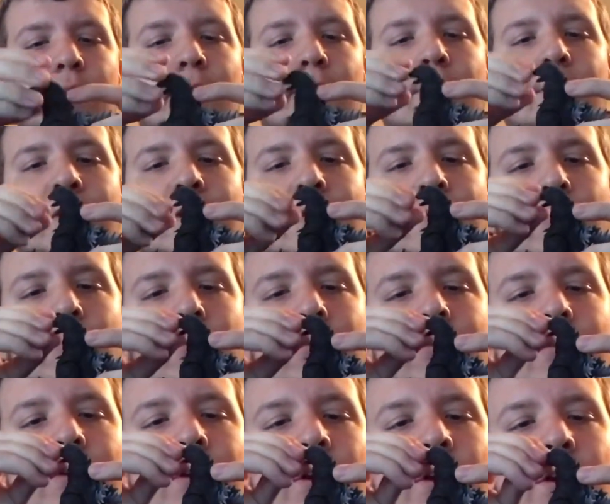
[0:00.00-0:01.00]
One of the
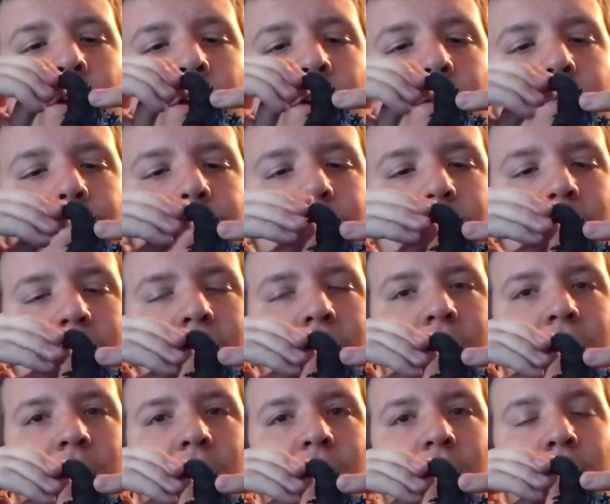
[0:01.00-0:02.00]
more
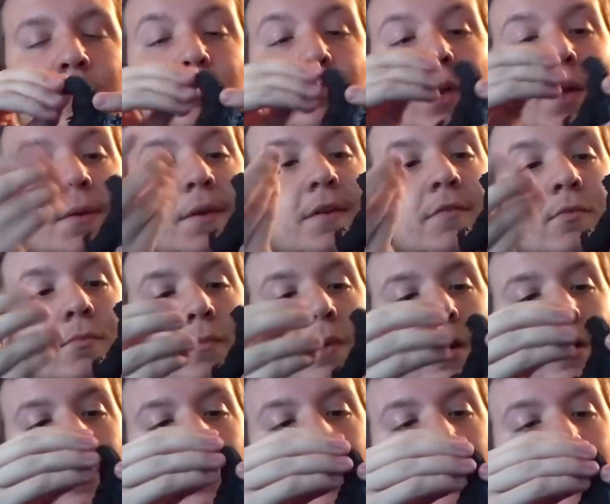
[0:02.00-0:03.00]
iconic and maybe even
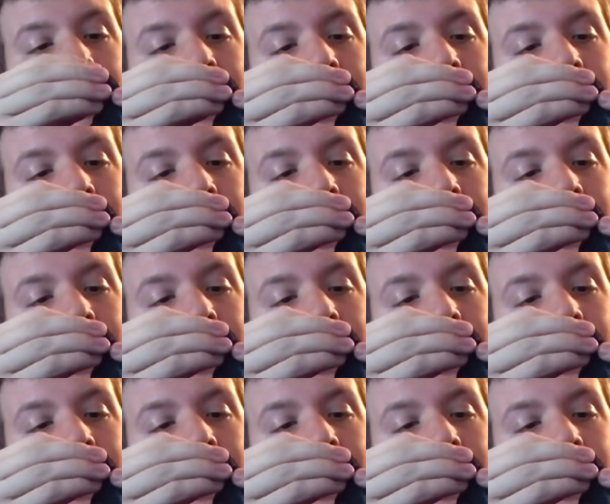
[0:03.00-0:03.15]
better